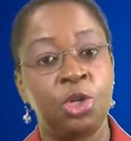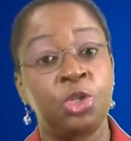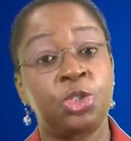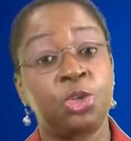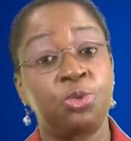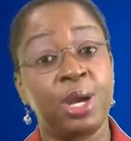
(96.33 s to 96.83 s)

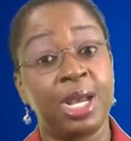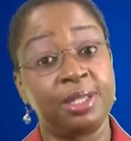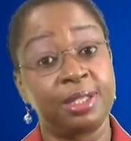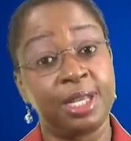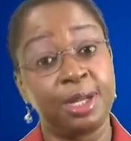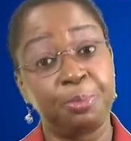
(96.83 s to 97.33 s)
So
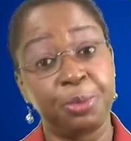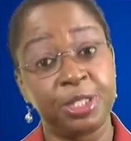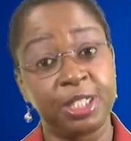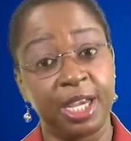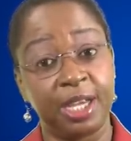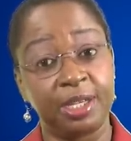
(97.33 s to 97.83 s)
rather than
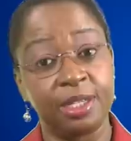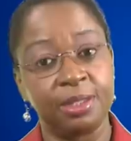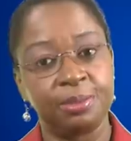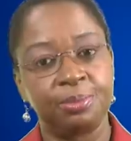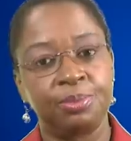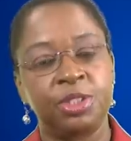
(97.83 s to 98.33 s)
pretend,
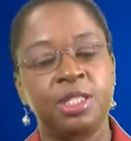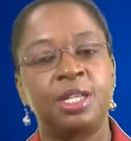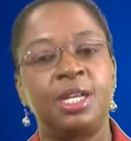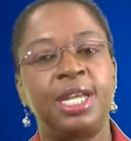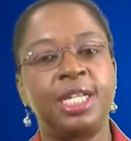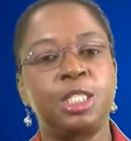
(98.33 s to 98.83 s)

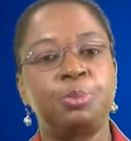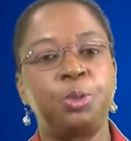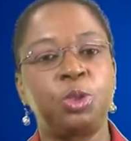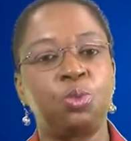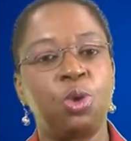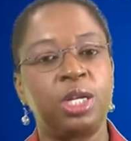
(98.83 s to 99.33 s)
let's
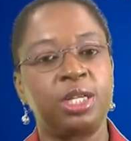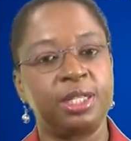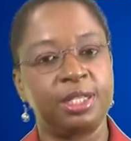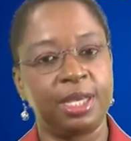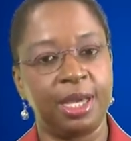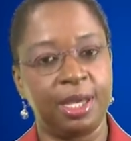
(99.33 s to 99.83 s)
put one
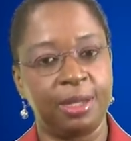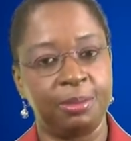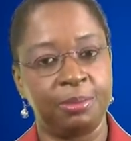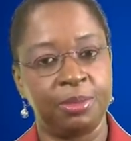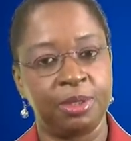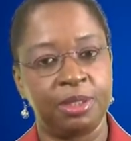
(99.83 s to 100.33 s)
at the
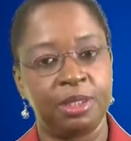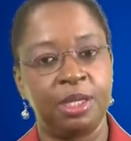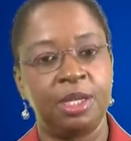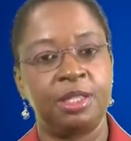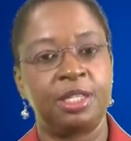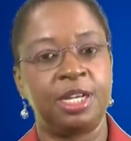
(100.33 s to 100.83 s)

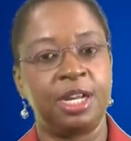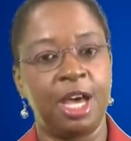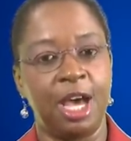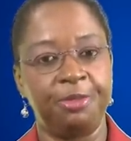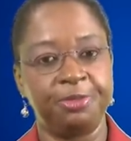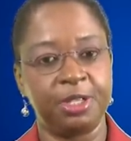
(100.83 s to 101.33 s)
helm. Then
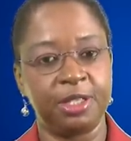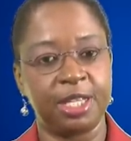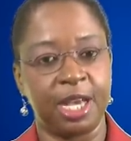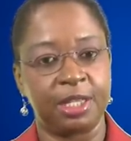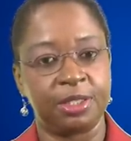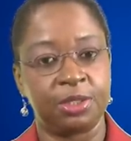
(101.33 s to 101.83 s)
after
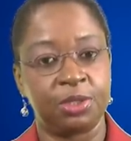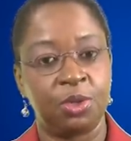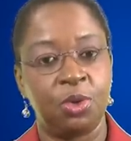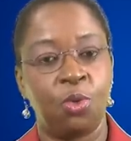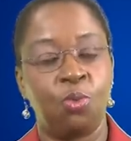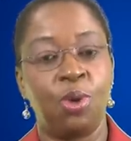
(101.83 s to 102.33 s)
that,
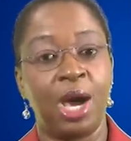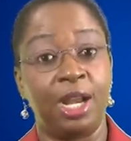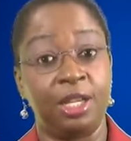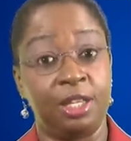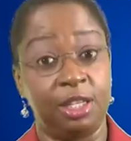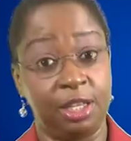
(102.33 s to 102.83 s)

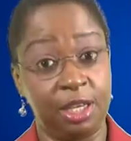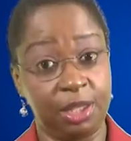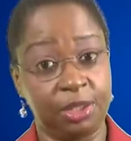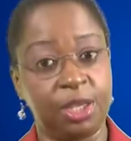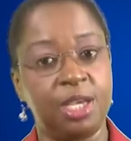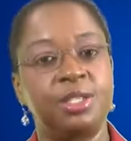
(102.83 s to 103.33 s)
while he
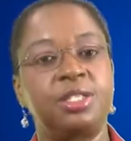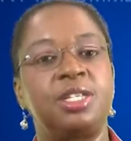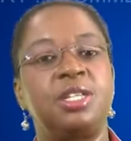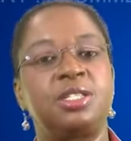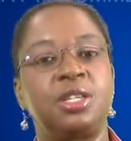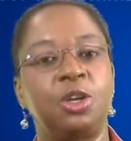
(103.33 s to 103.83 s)
thinks
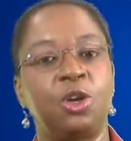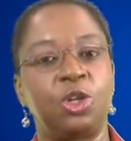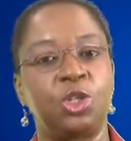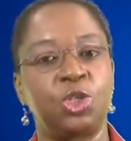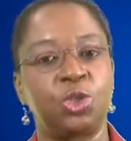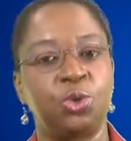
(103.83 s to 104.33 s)
he's in
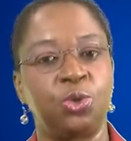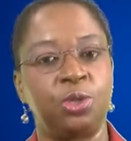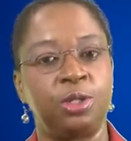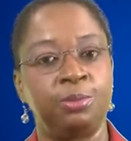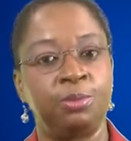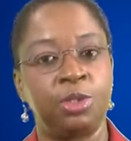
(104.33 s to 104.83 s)
control,
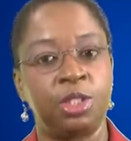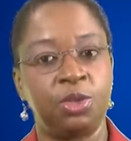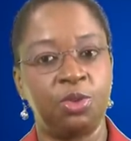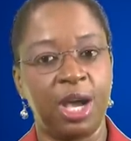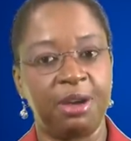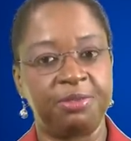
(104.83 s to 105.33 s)

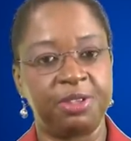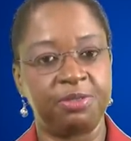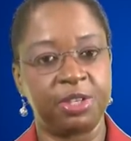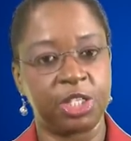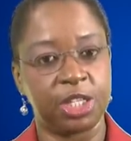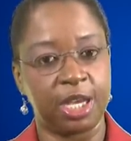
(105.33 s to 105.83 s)
you have the
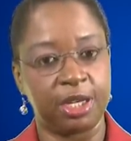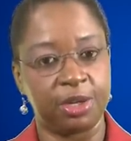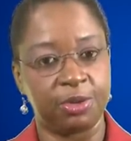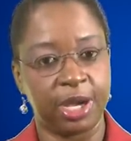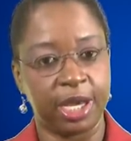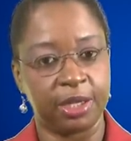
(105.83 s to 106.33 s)

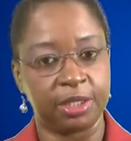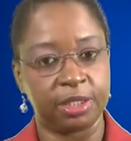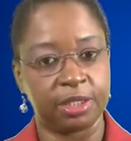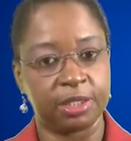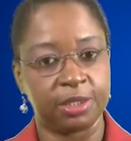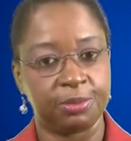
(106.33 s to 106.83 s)
vagina
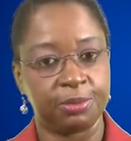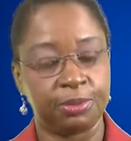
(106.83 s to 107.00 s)
riots.